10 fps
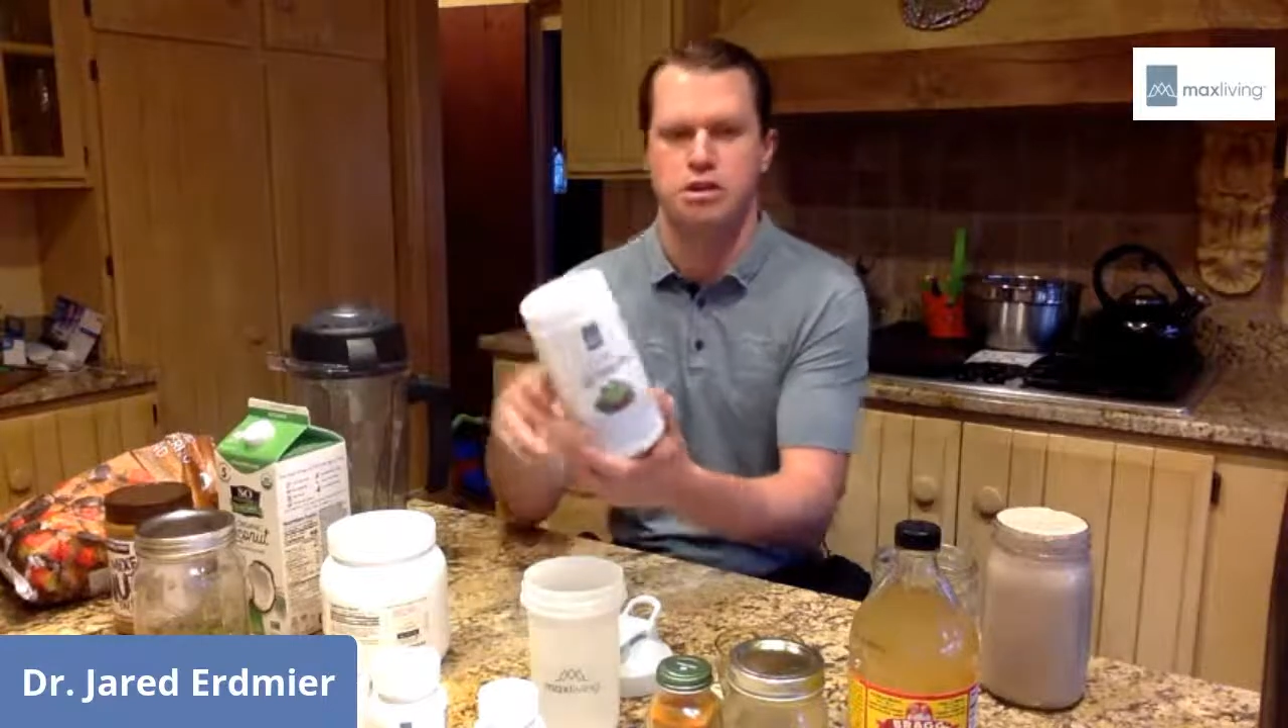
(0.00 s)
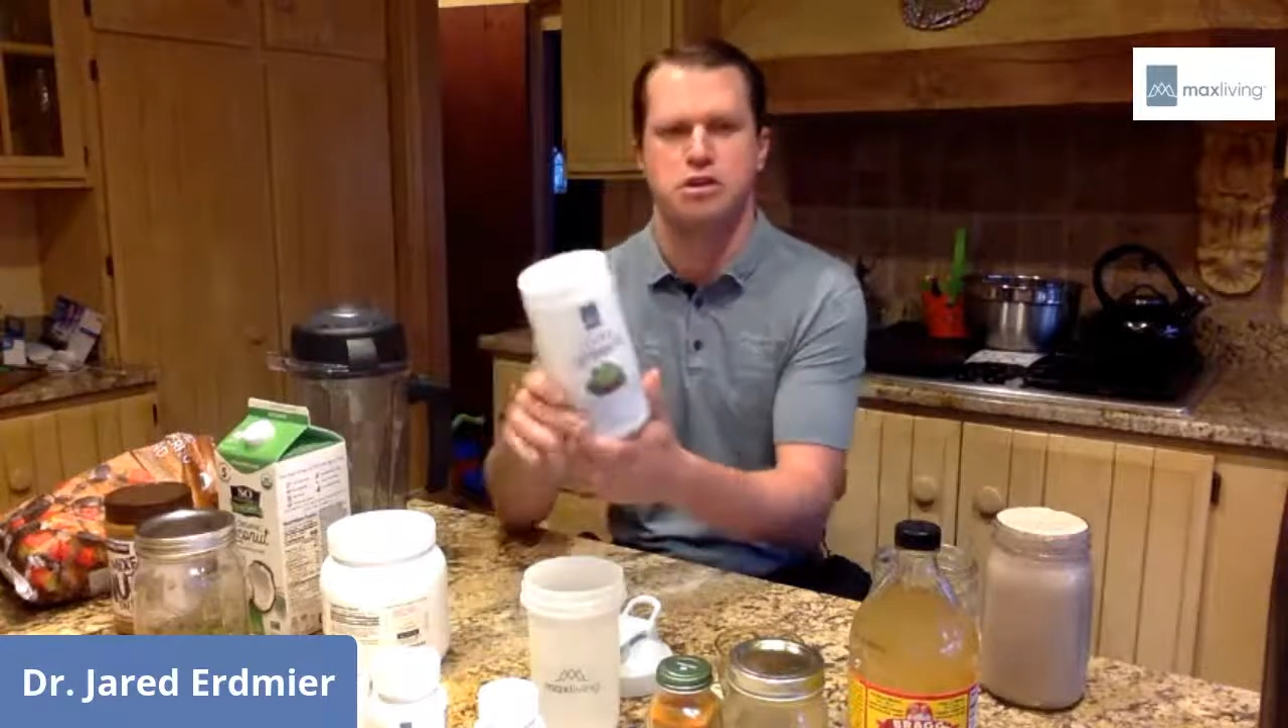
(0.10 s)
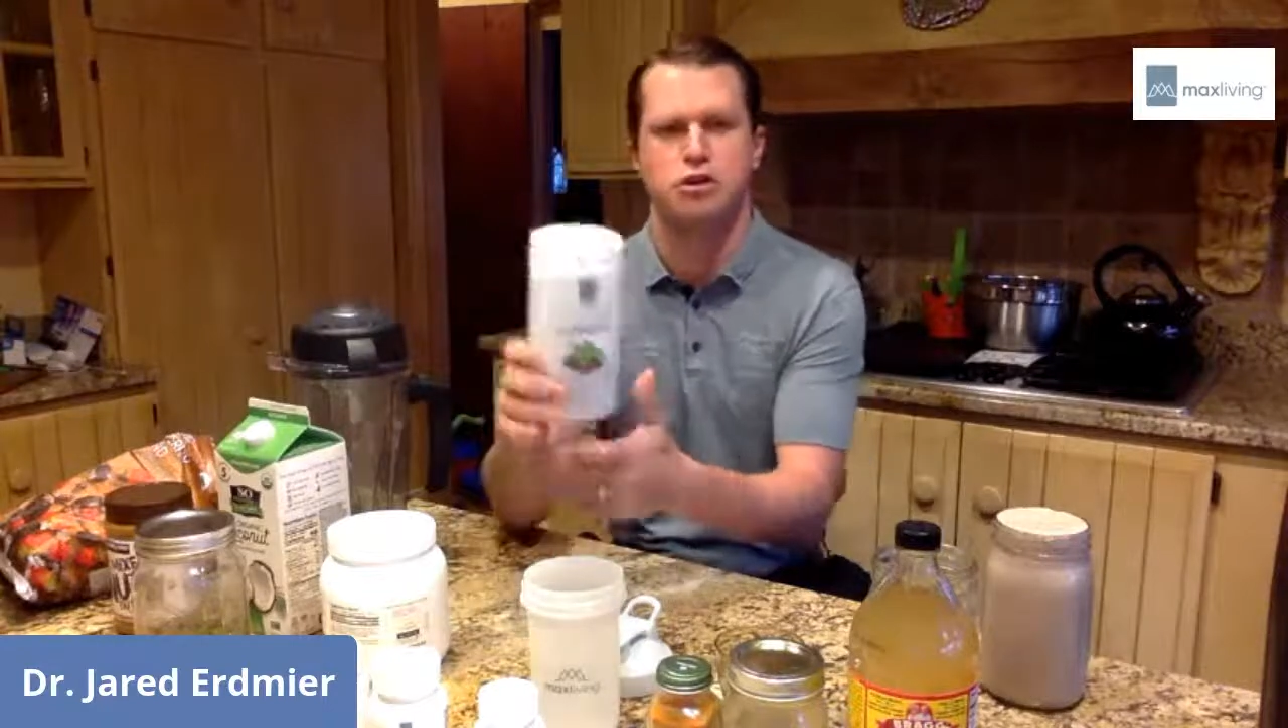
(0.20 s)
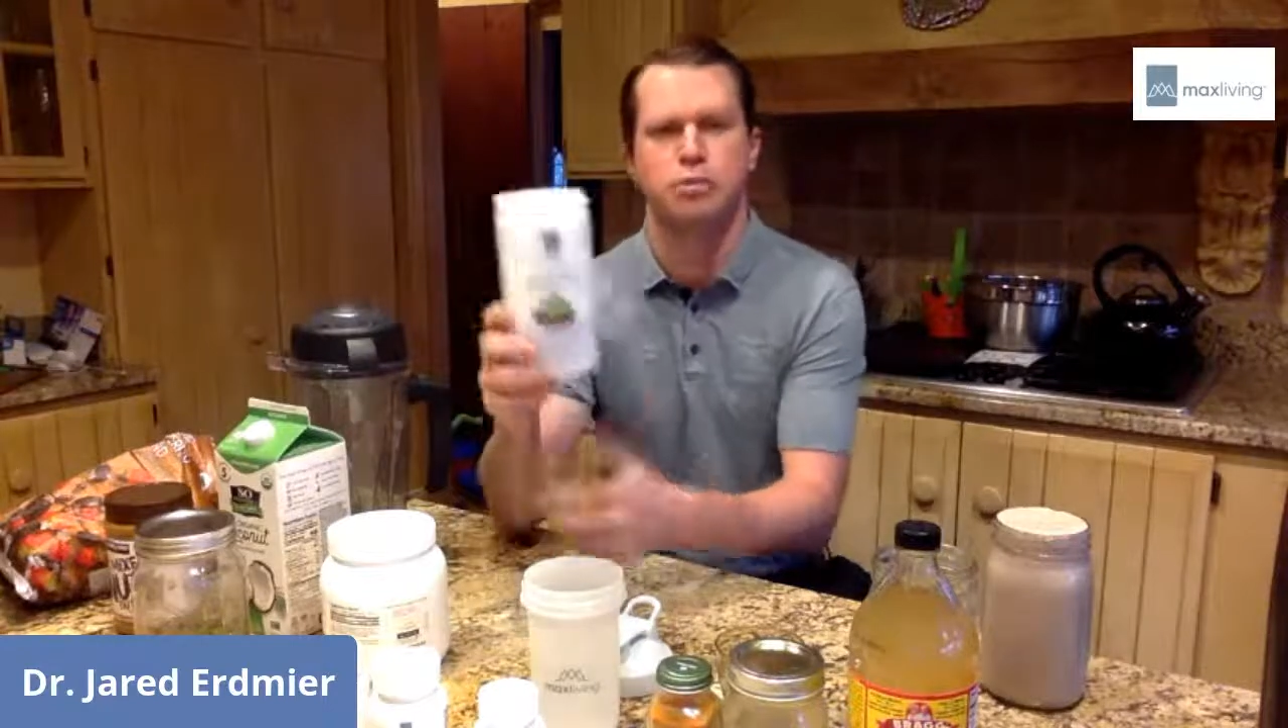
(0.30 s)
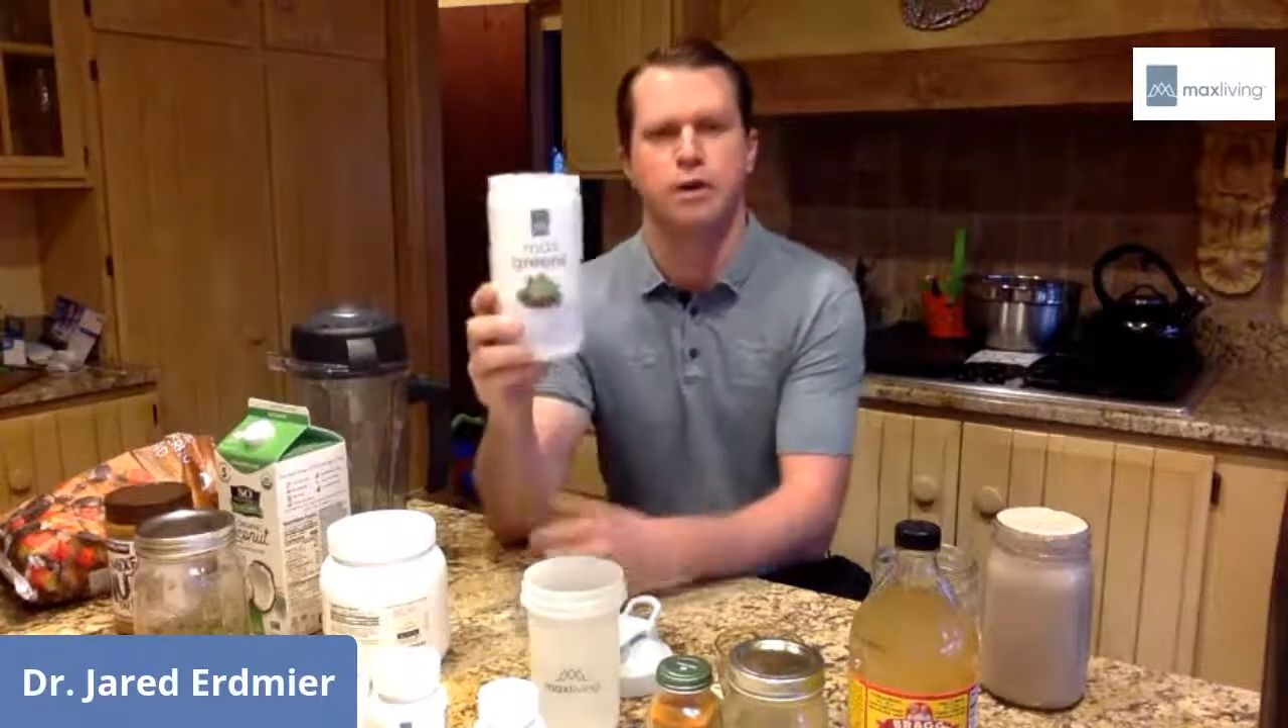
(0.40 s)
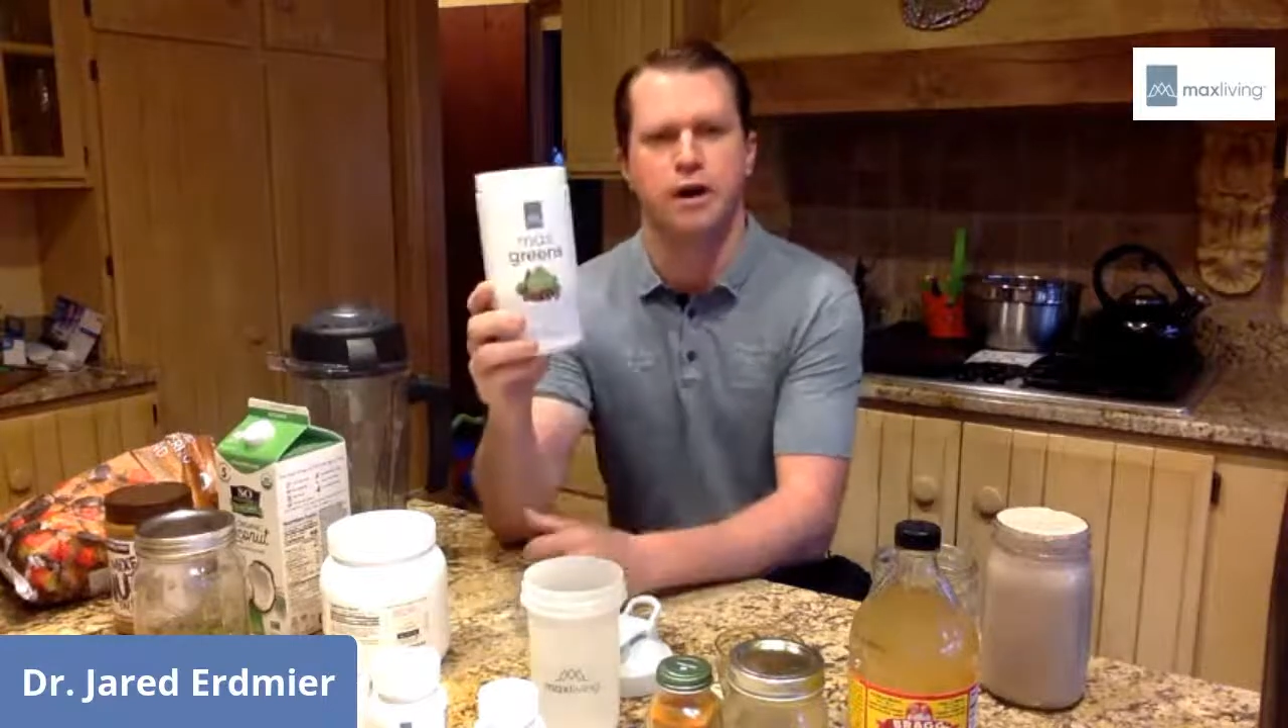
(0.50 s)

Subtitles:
scoop